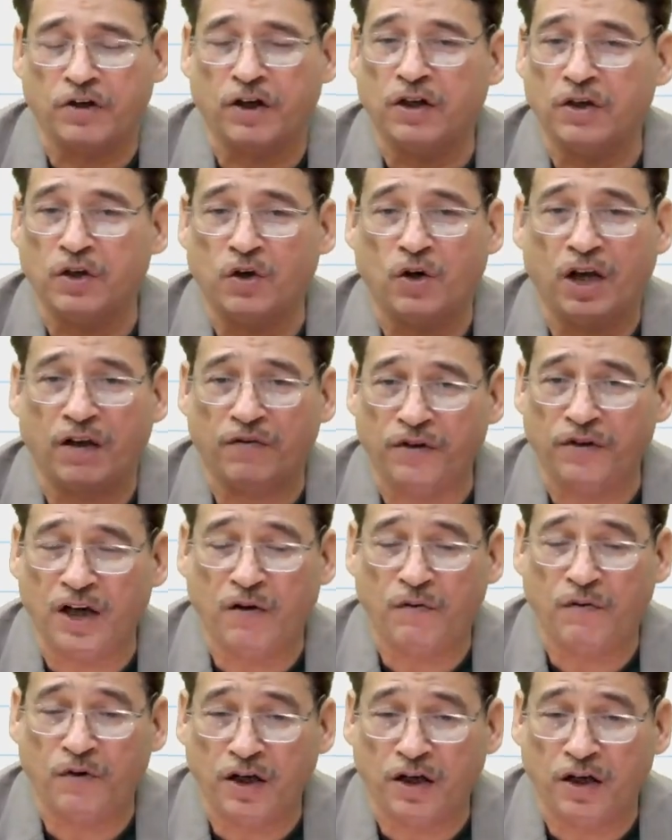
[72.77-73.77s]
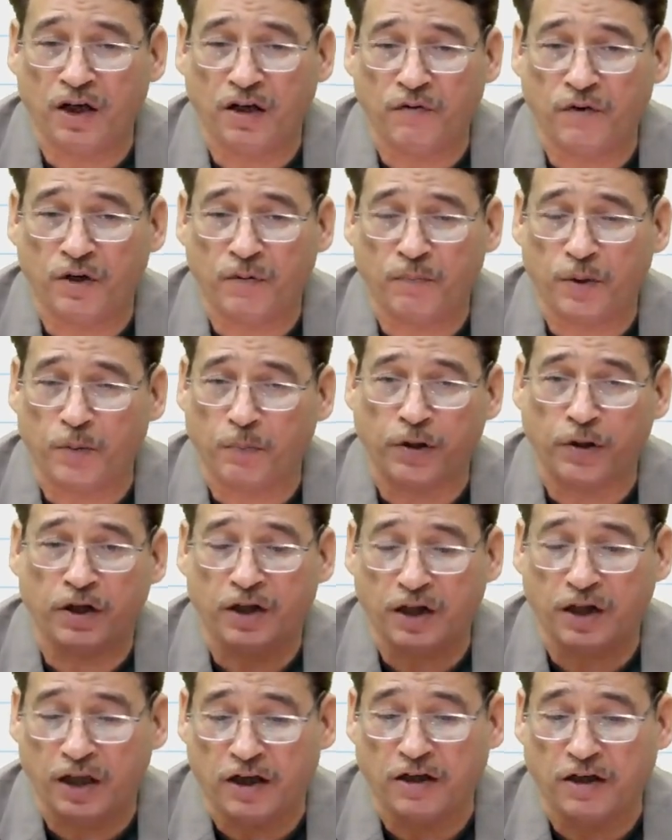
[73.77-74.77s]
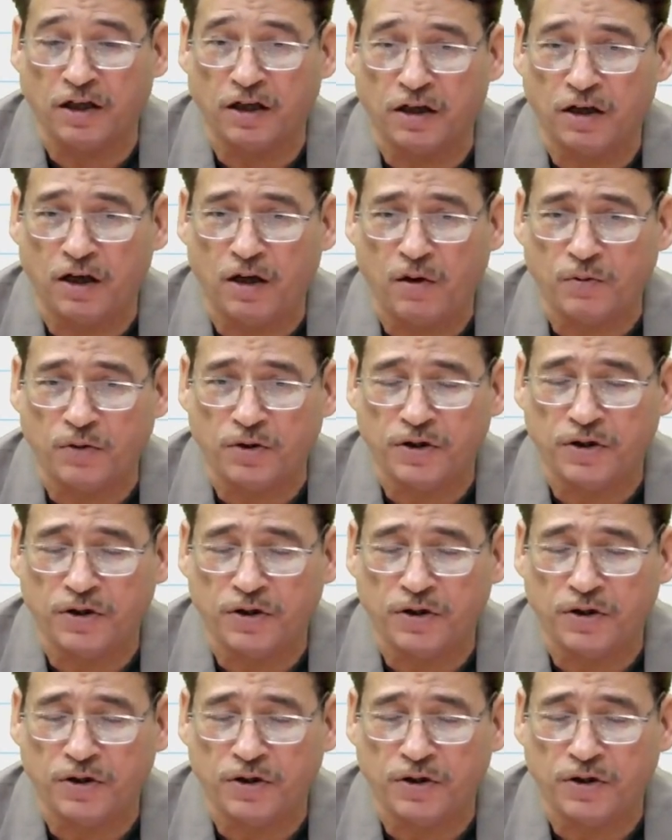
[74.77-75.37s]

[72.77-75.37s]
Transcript: you have never ever prepared any account?